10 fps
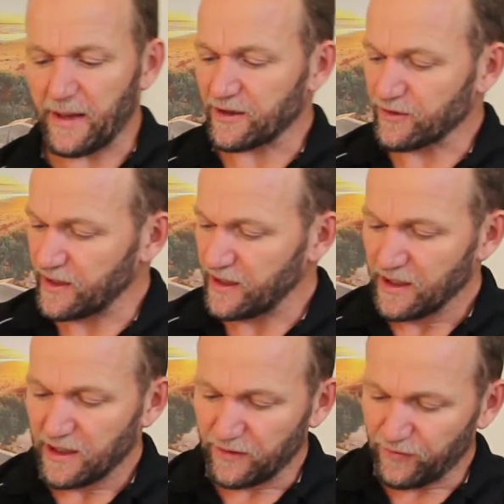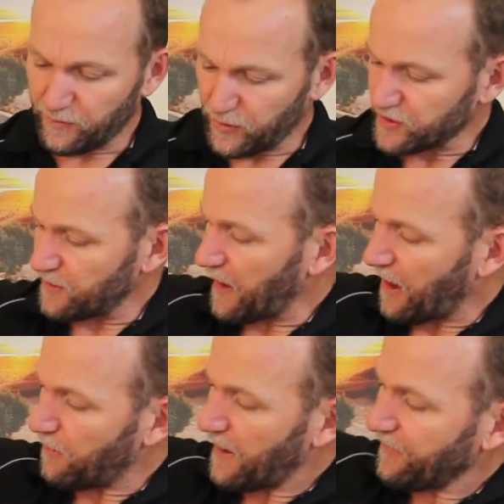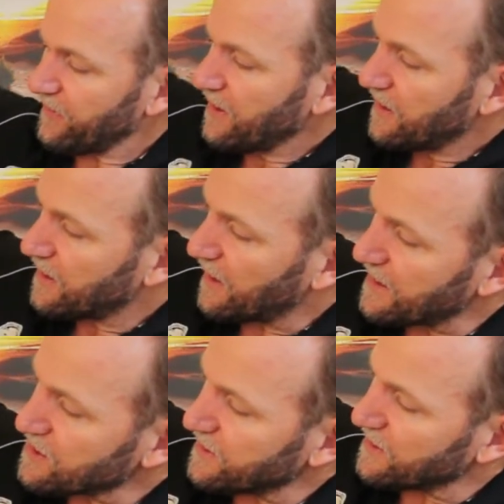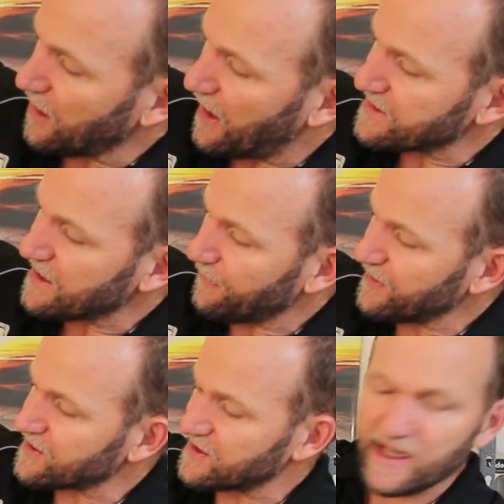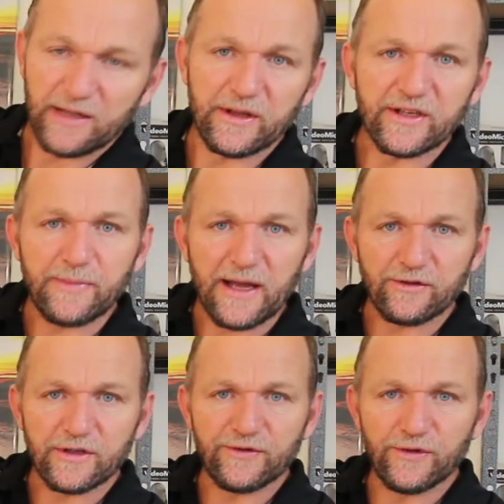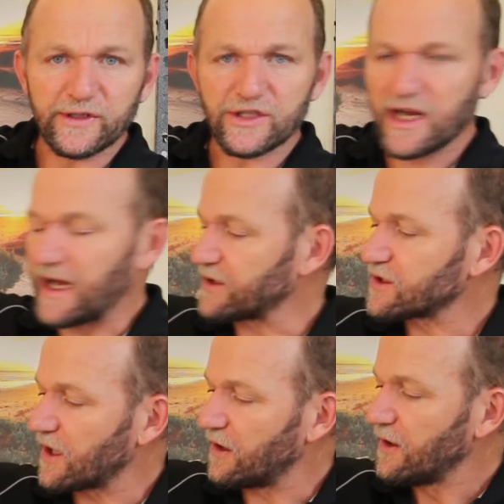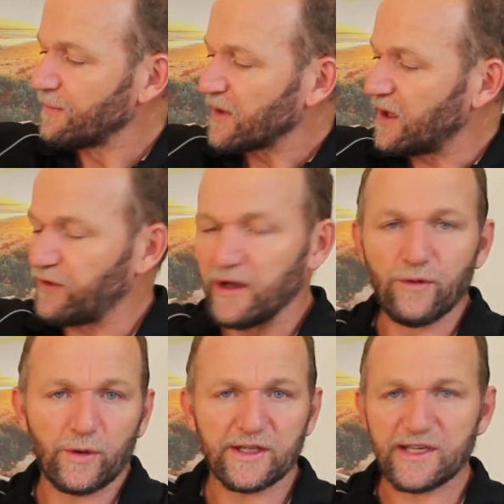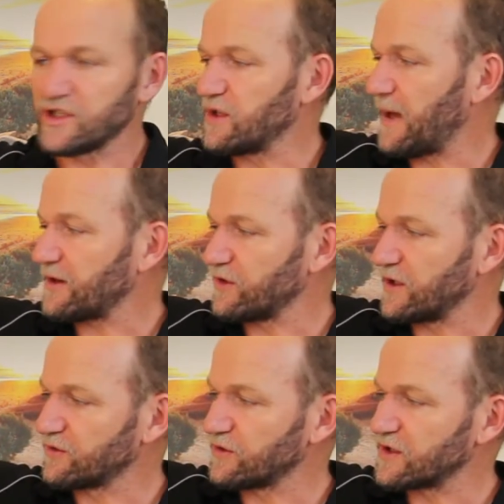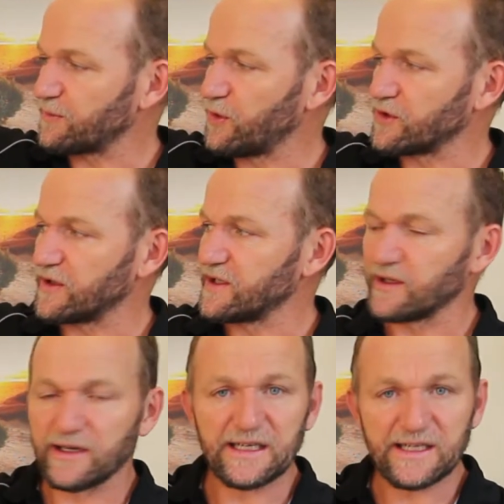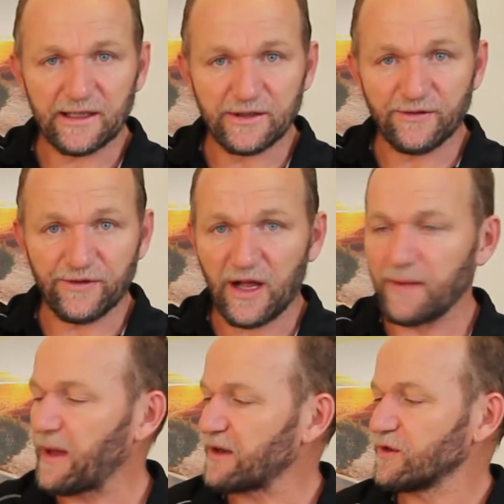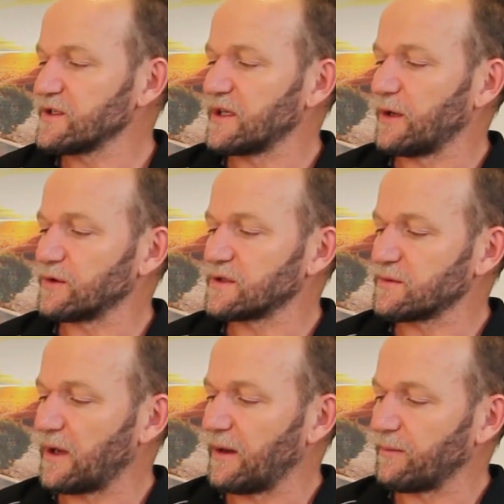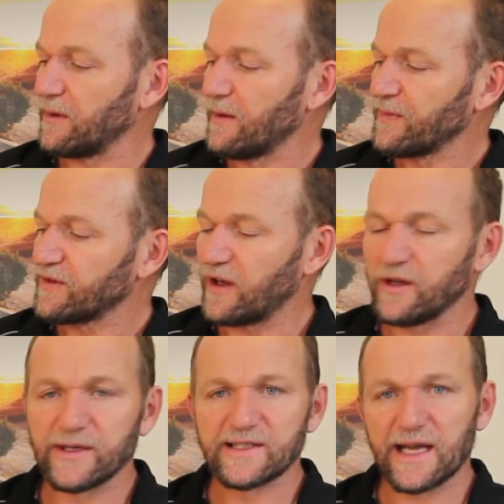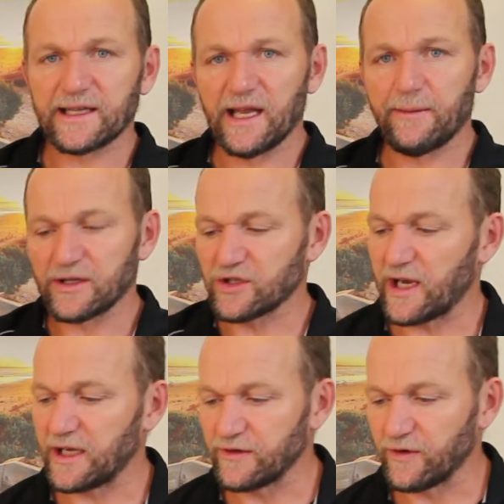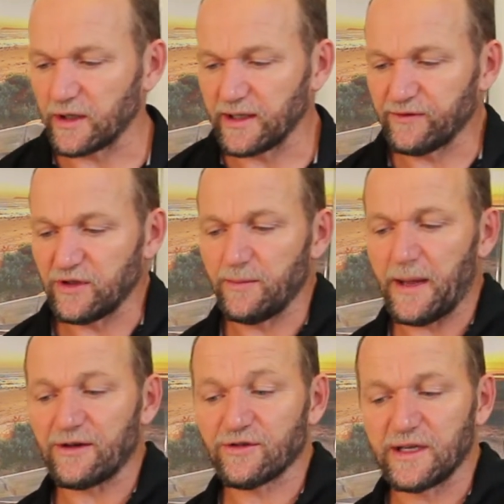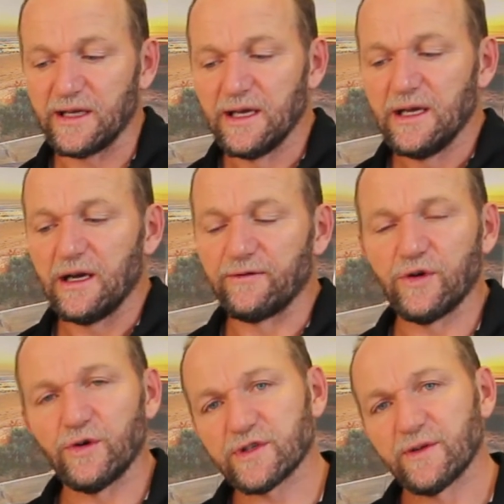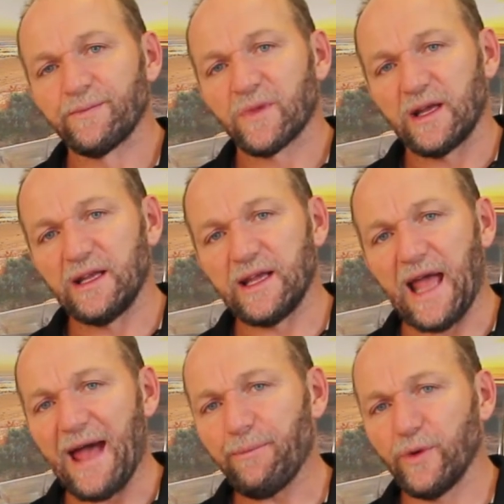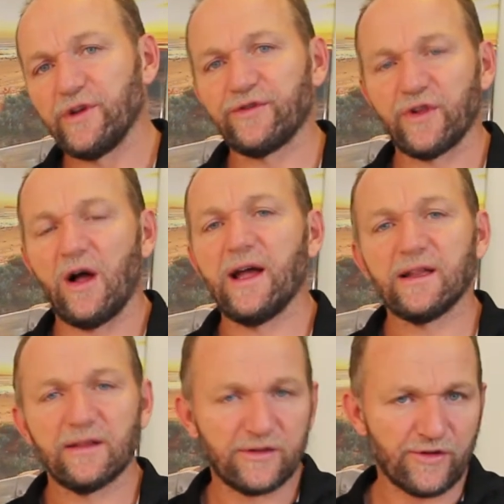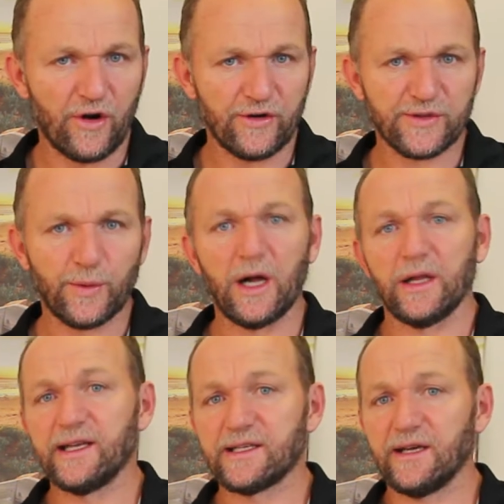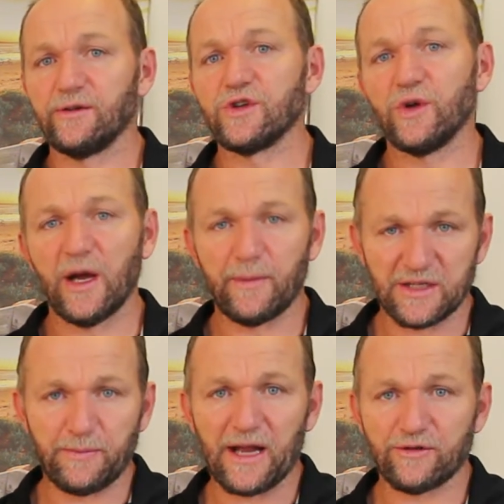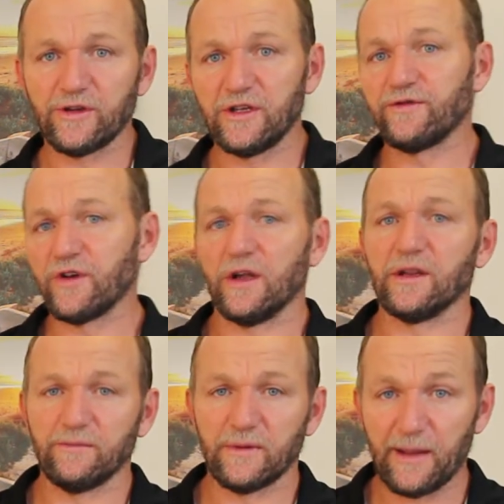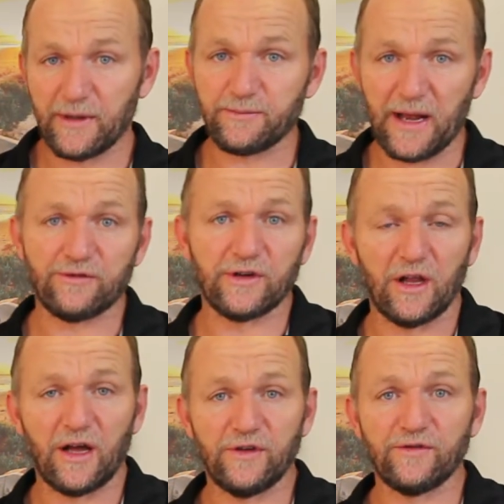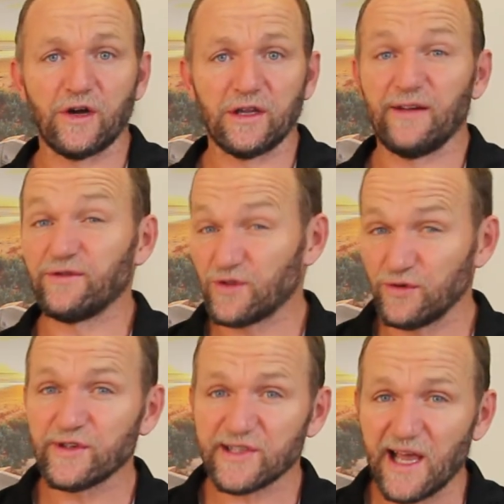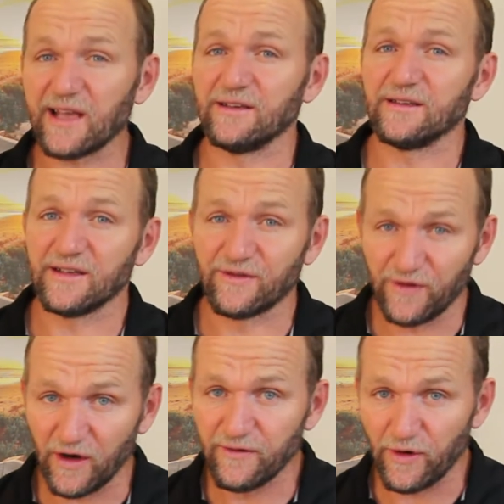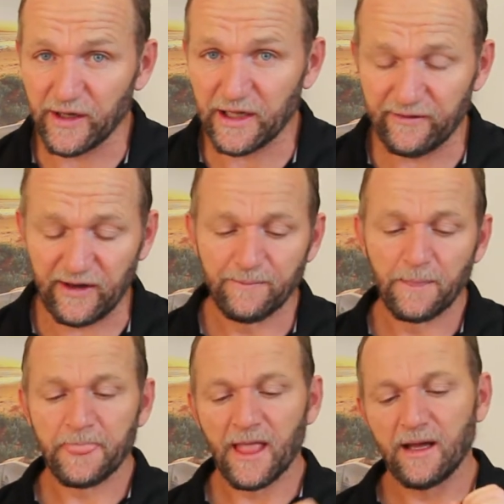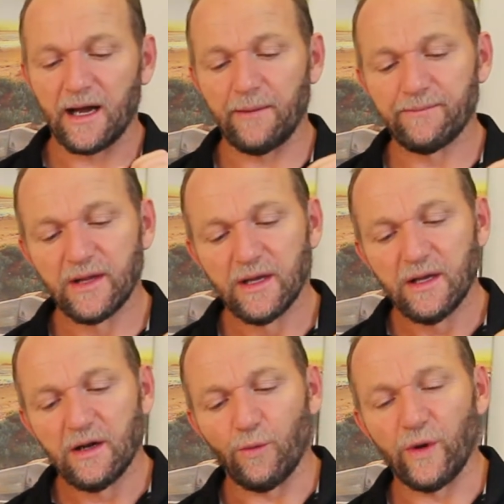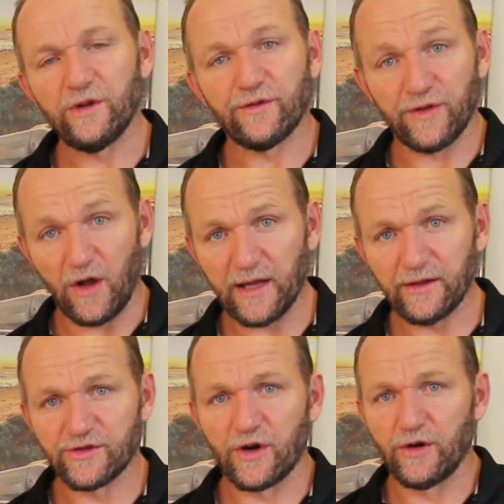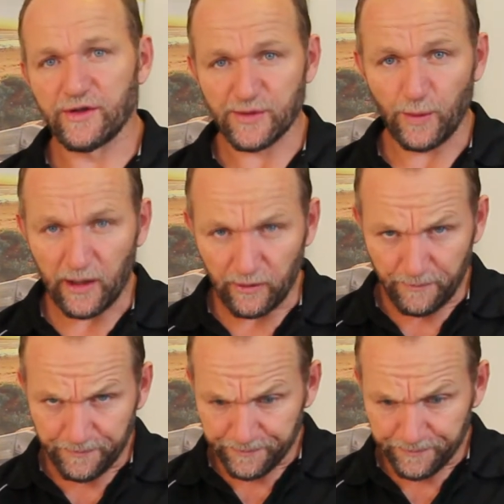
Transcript: battery, if you push the power button, it'll actually light up. This is telling you this battery is fully charged. So if you ever want to test your battery, you literally just push it. These are intelligent flight batteries and they will tell you exactly how much charge you've got left in your battery. Of course, in the app when you're flying the drone as well, it tells you how much battery you've got, how much battery life you've got left to the second. It's very, very clever. When you're flying the drone as well,